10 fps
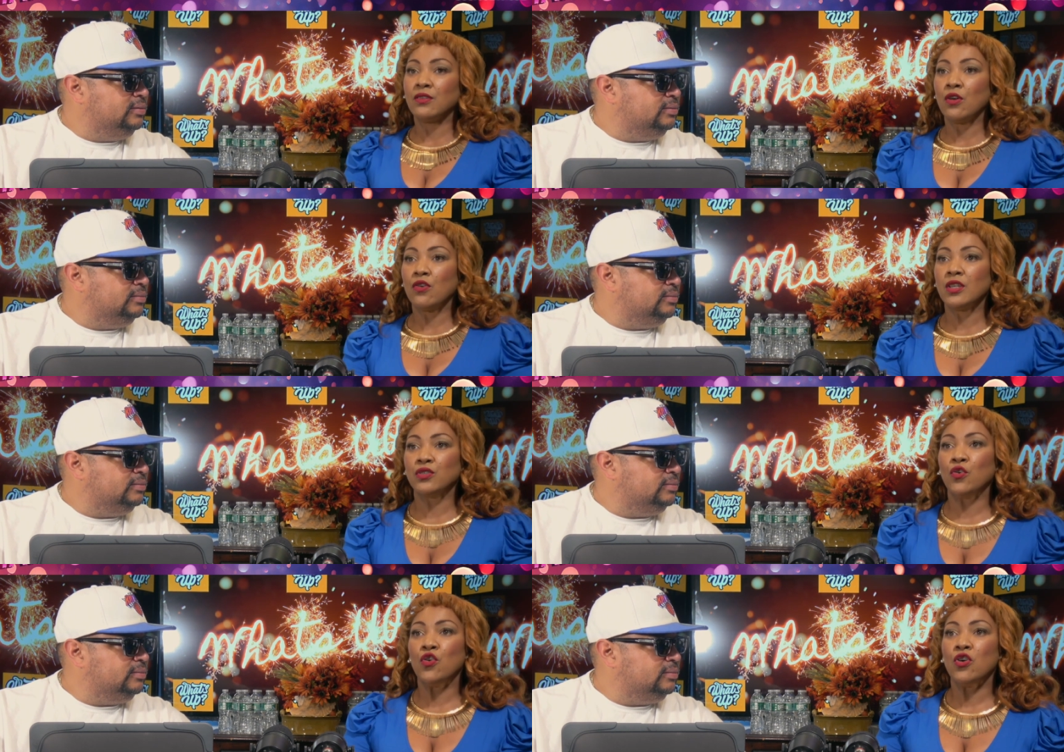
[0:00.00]
Speaker 1: you know,
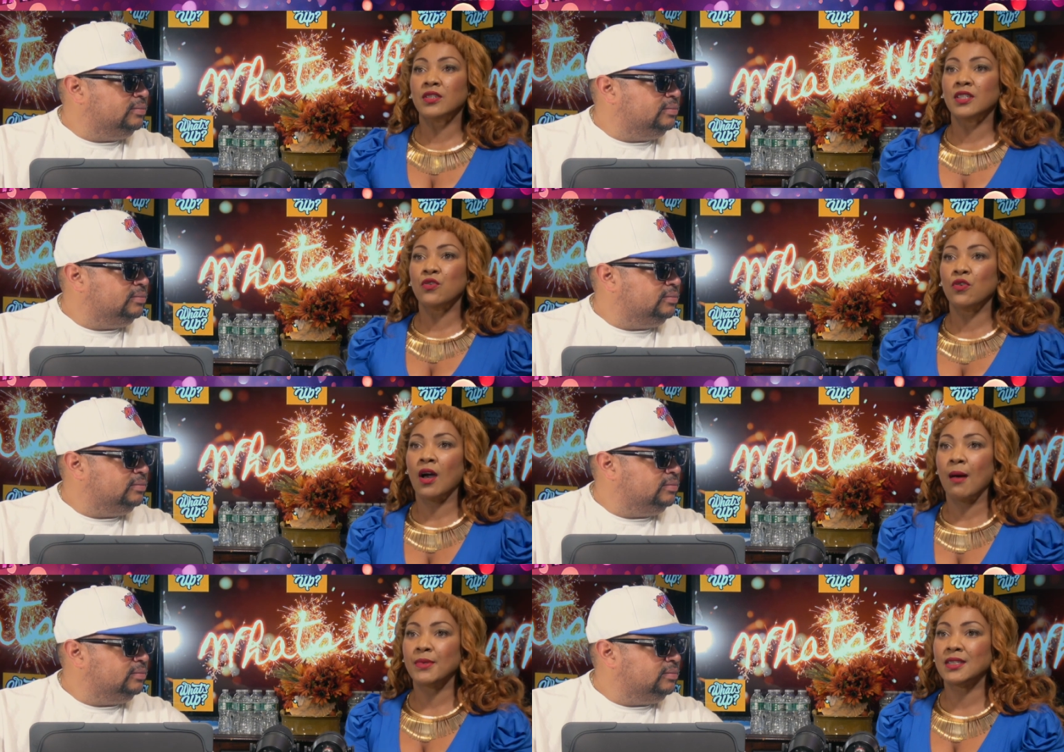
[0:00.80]
it's all still
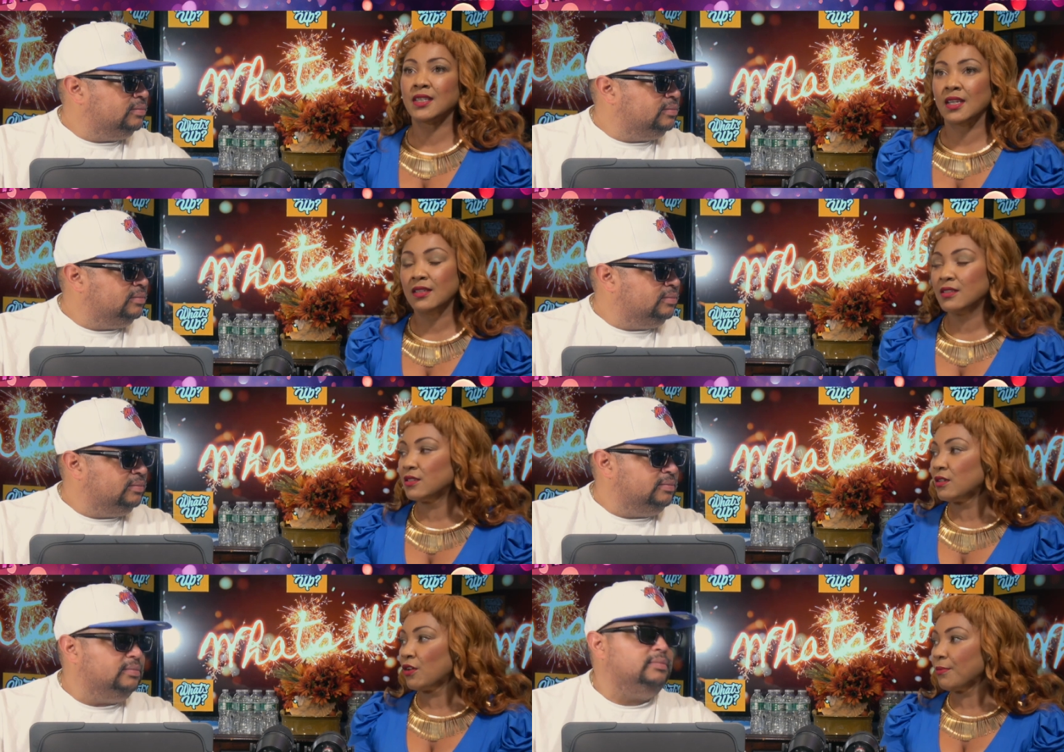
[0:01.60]
common
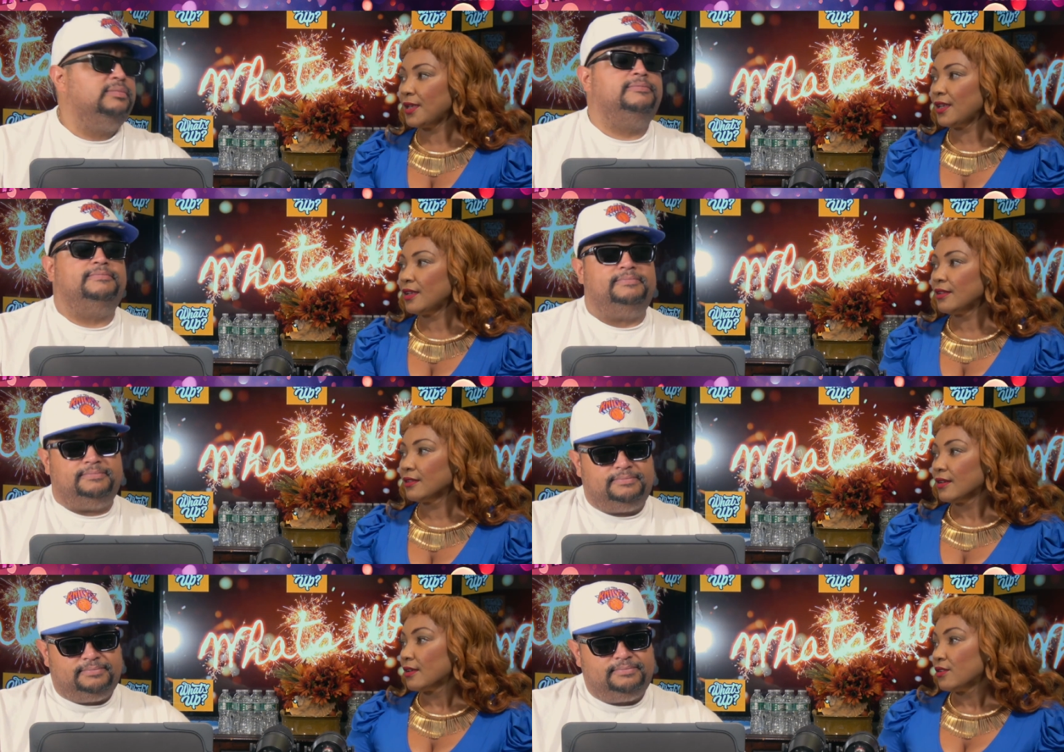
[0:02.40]
sense. You know what I
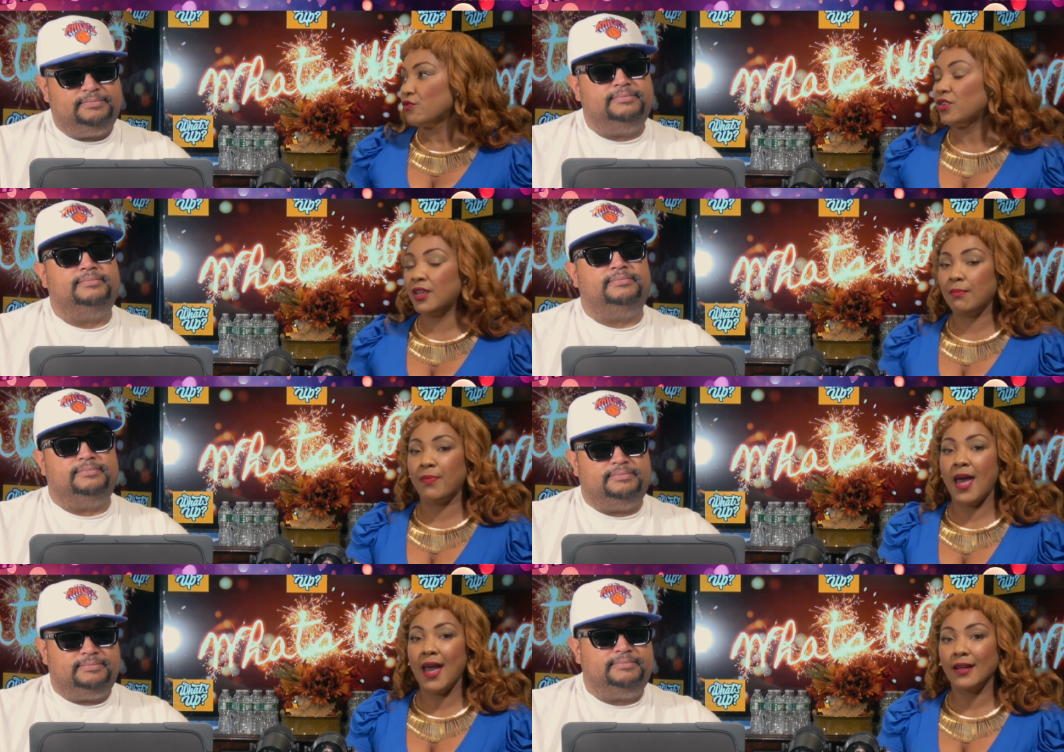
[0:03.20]
mean? You
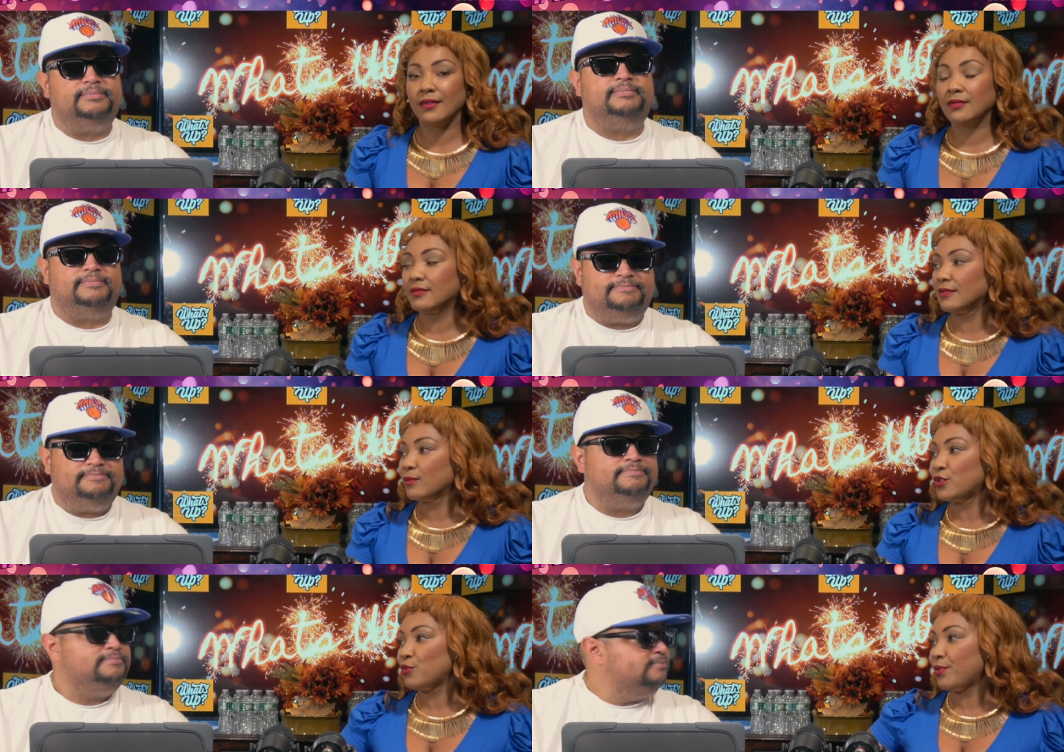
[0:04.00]
get back
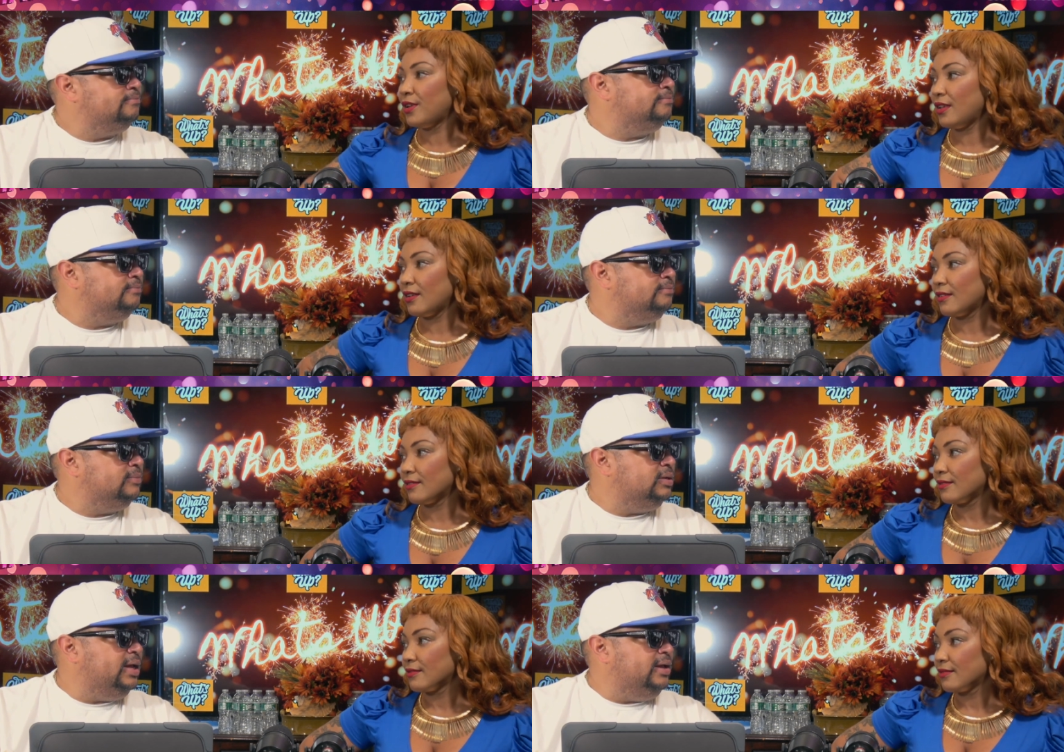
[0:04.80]
what you put in.
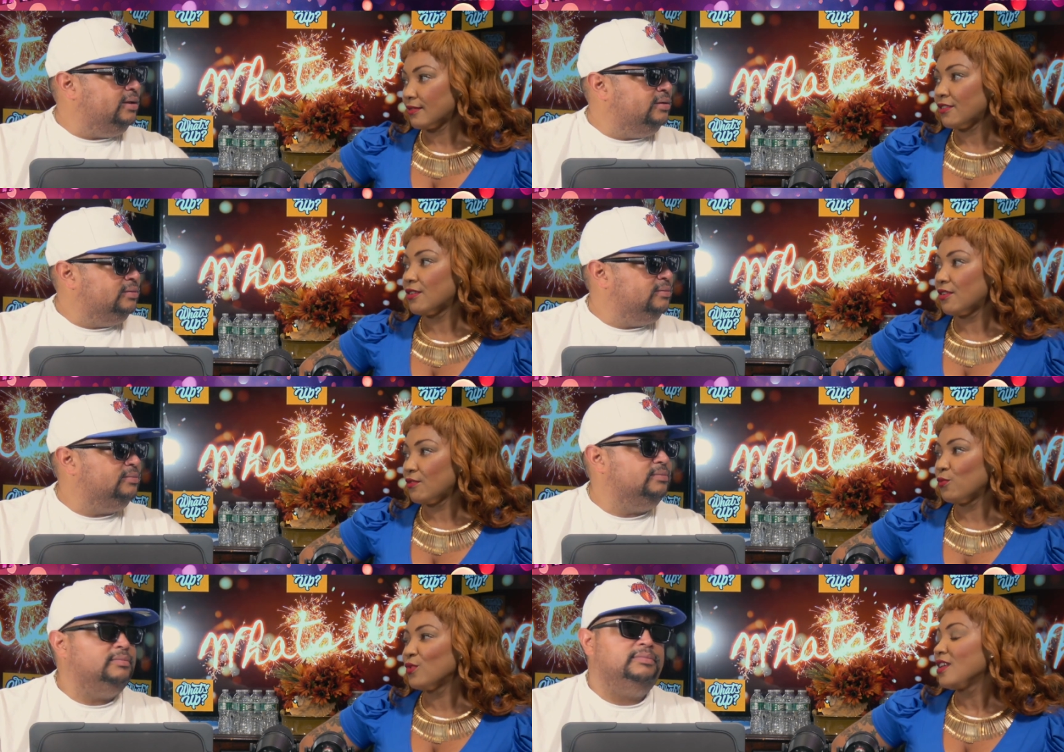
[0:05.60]
Yeah. You
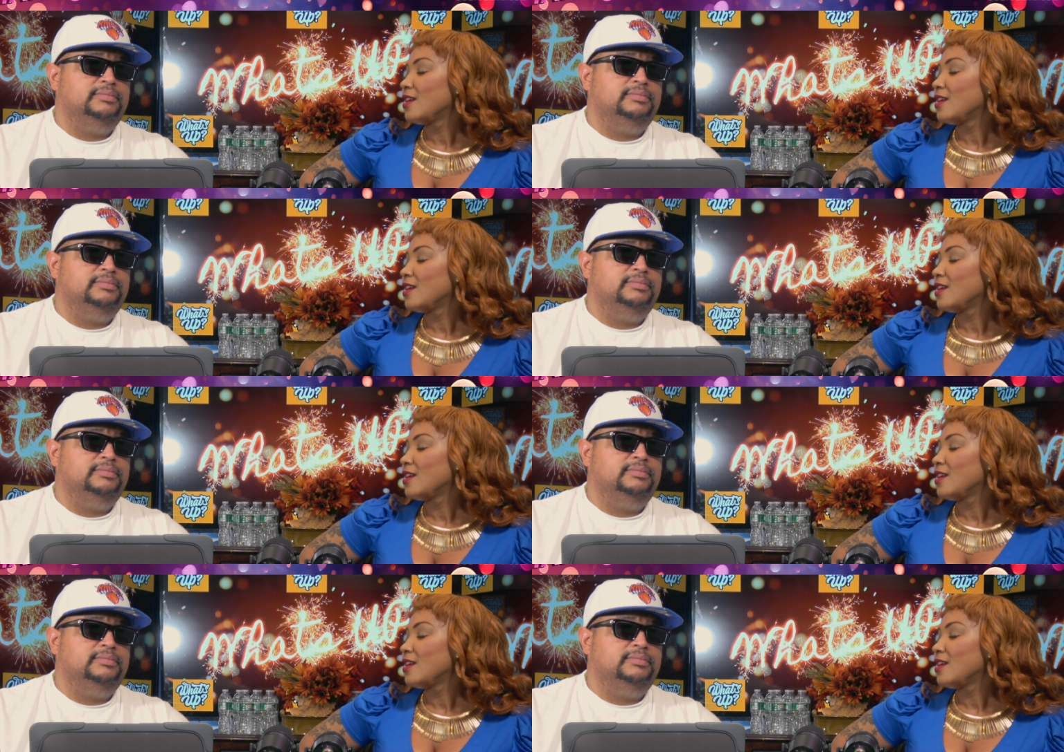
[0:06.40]
know?